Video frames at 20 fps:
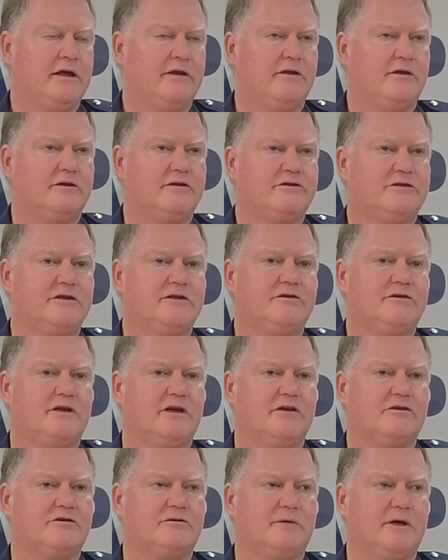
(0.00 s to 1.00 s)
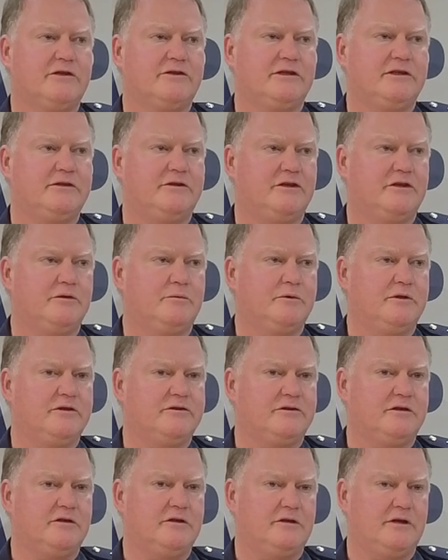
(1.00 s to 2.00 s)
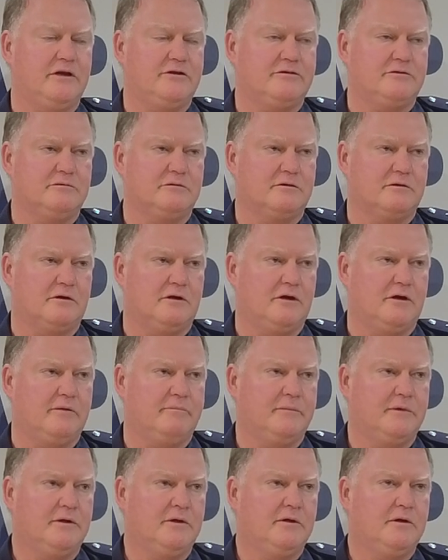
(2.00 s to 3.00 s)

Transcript: that assist us to actually deal with this international crime